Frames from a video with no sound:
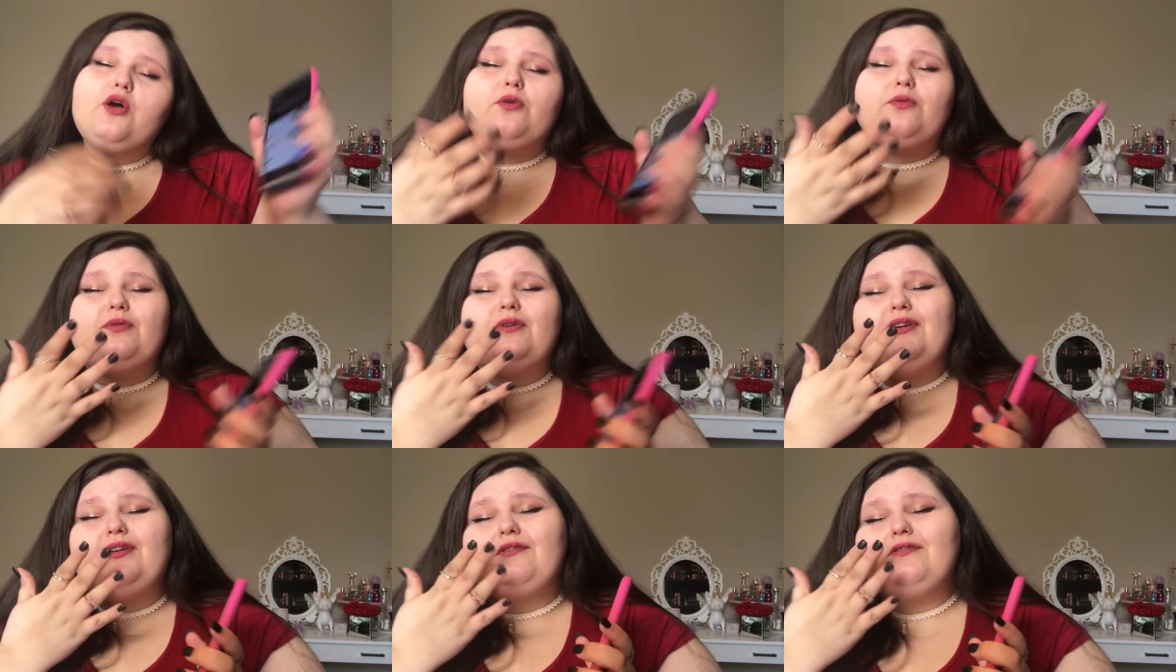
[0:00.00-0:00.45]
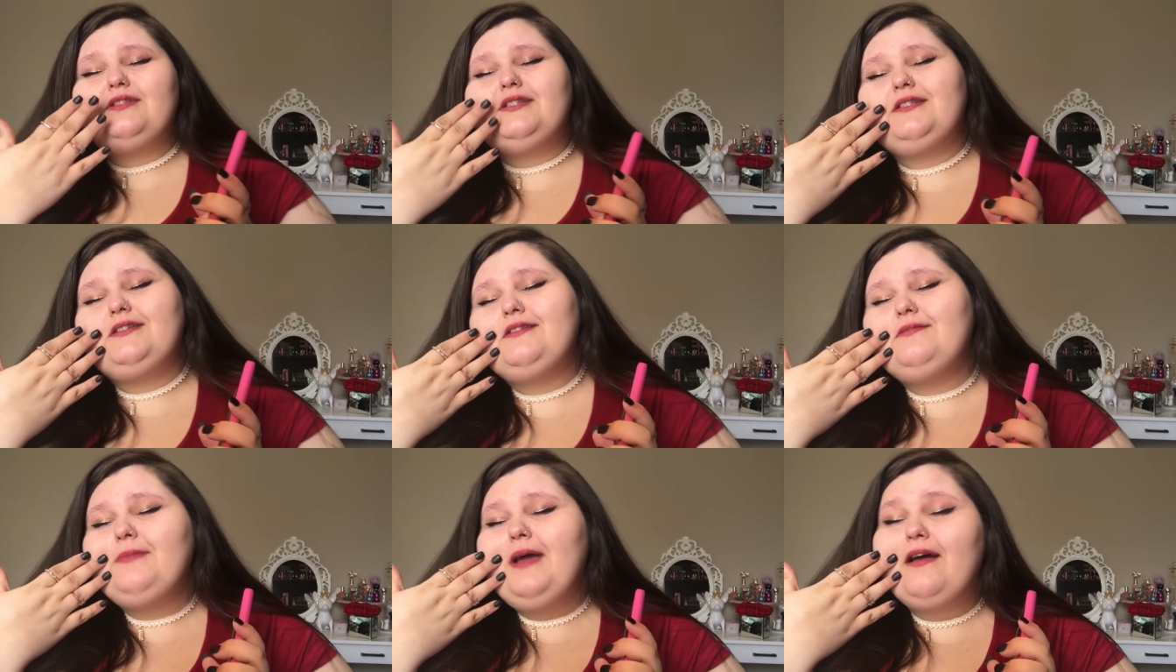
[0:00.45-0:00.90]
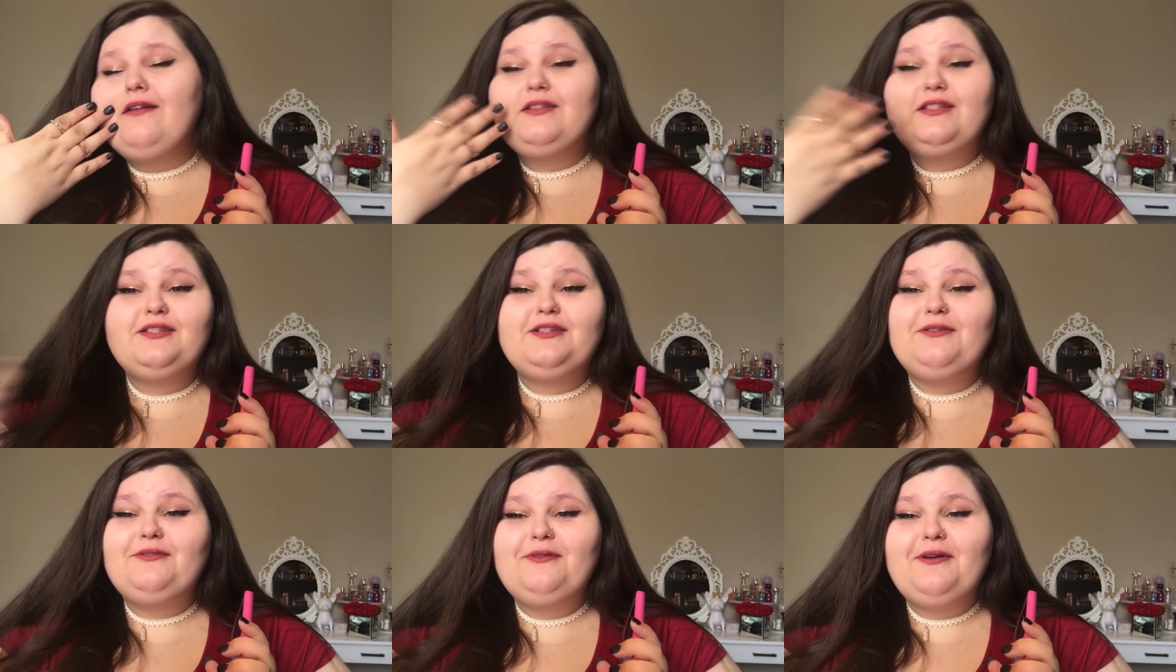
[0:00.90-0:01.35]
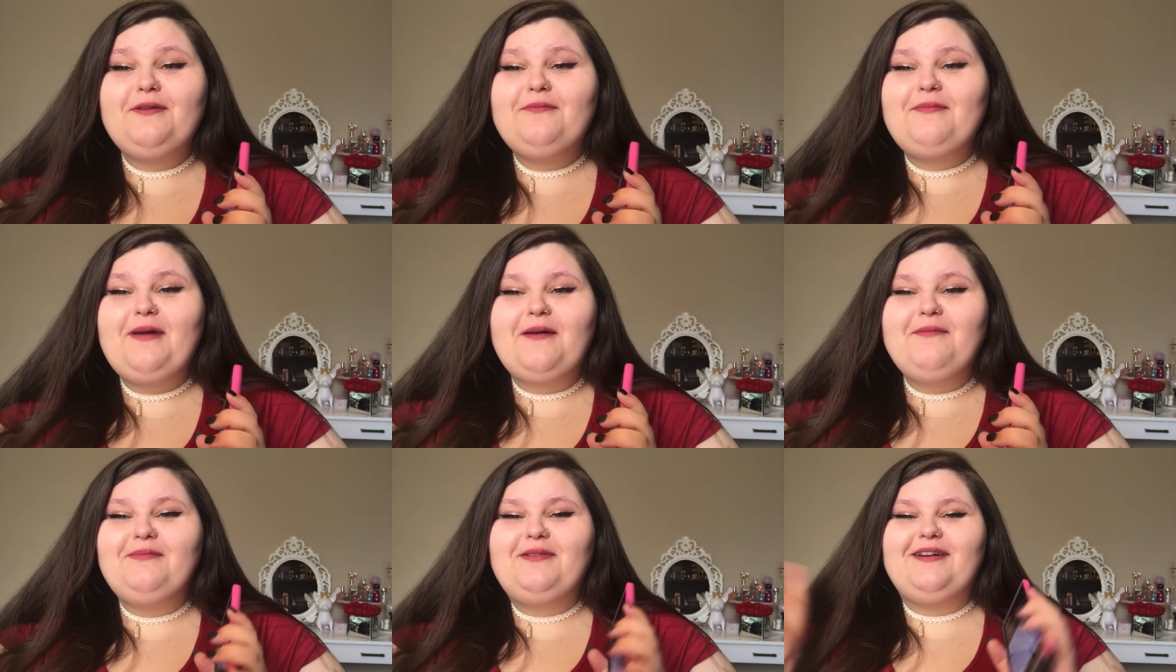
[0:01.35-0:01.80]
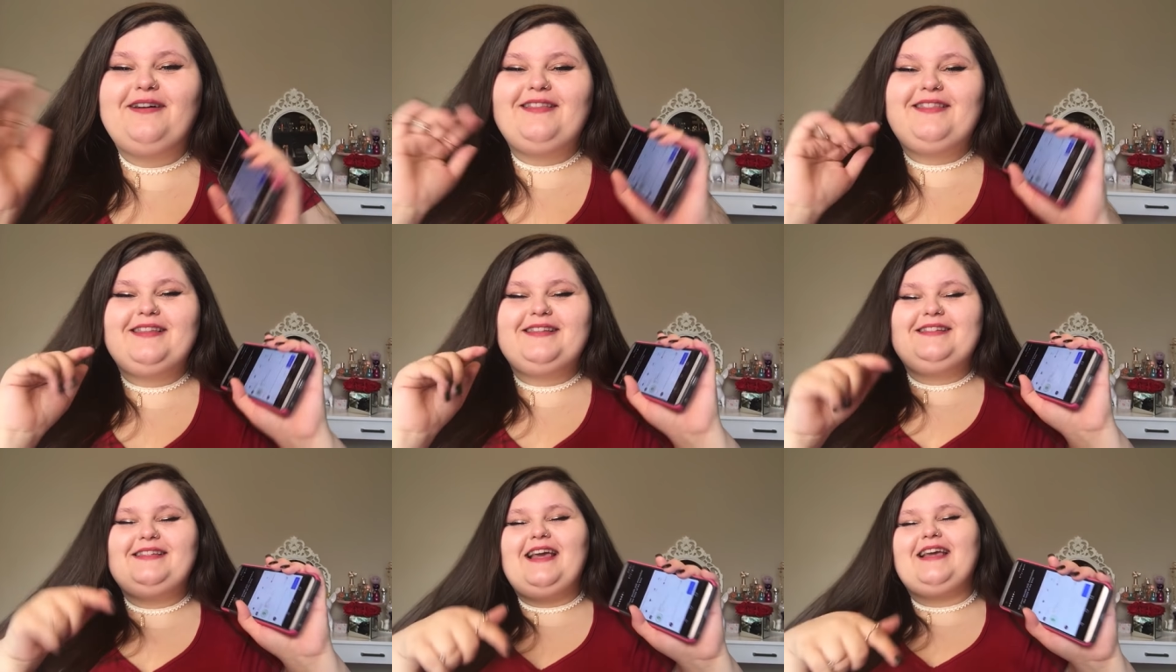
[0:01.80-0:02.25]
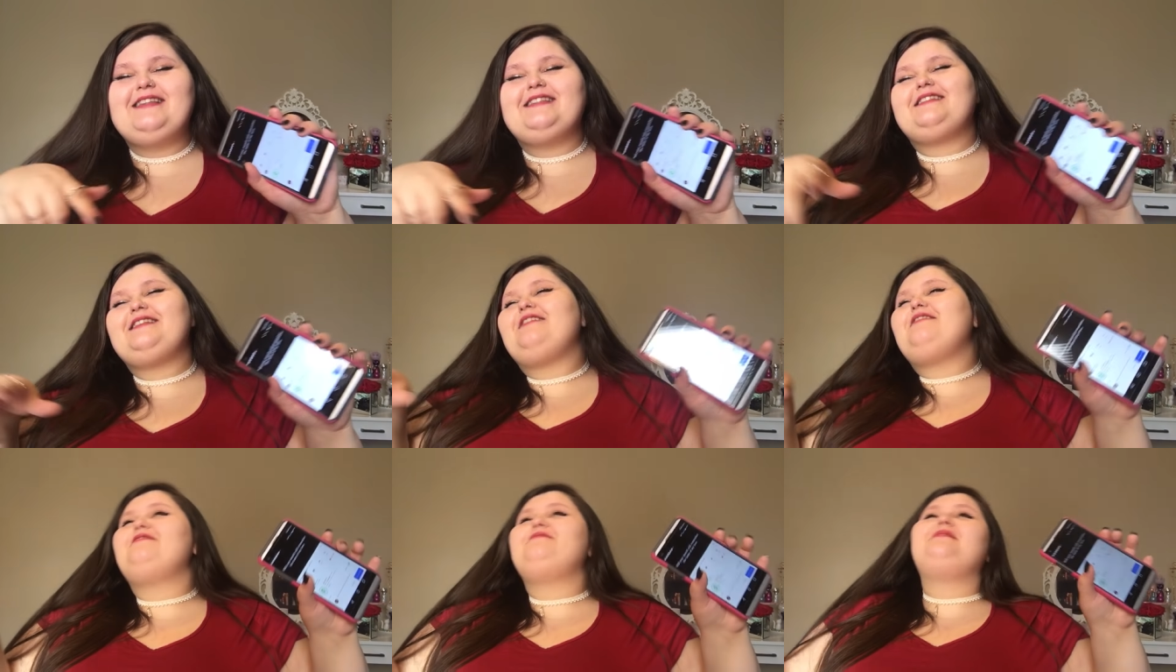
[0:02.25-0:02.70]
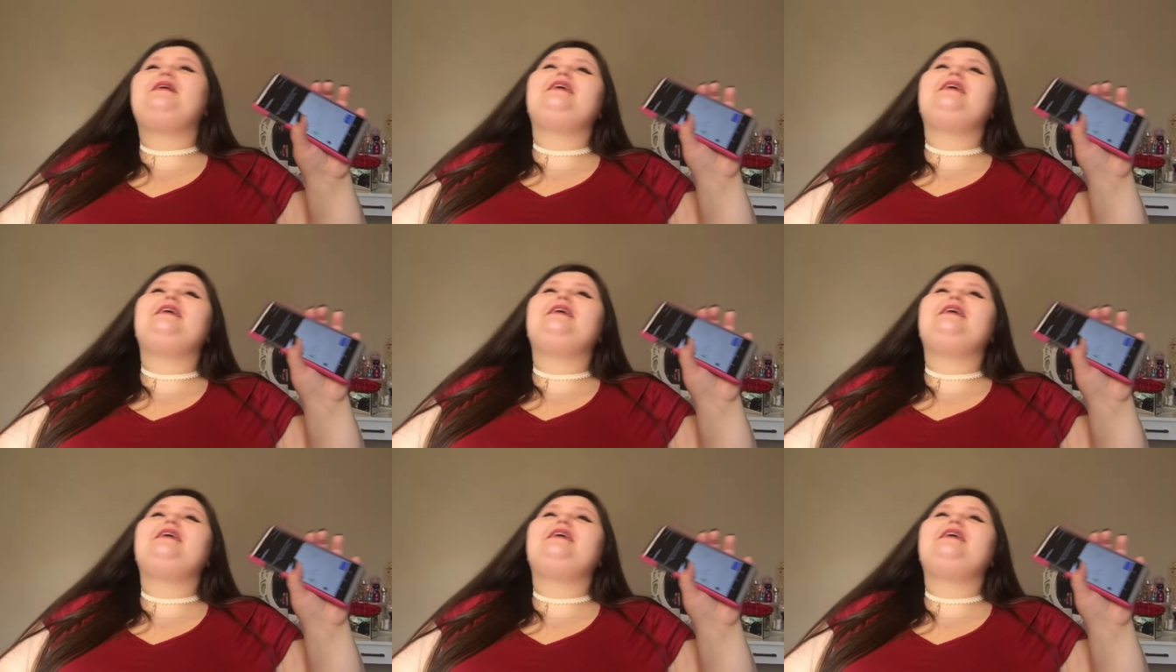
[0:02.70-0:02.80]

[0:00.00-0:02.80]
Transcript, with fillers: Will you still remember the taste of